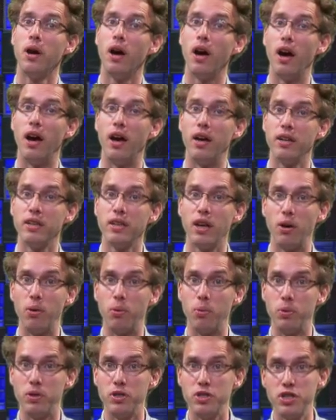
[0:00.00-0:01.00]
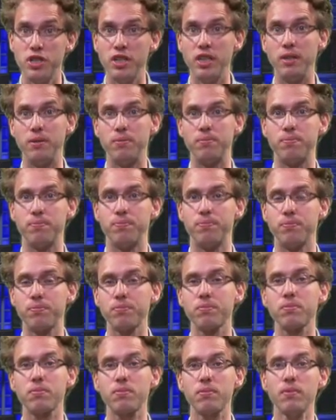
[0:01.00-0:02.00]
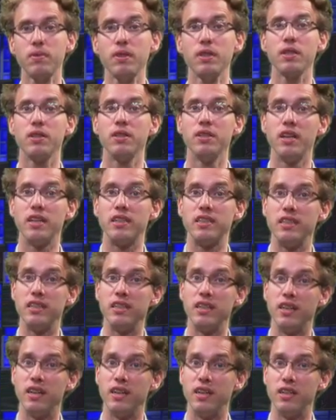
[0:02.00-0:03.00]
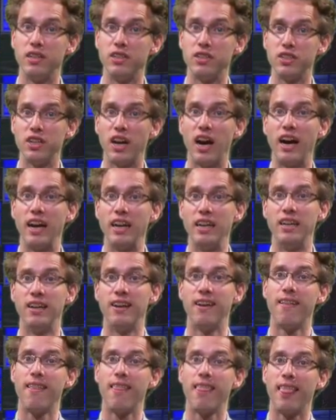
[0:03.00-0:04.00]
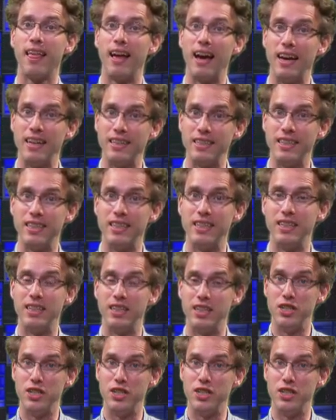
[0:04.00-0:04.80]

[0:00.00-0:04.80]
Uh, now we see that the uh, sine has a,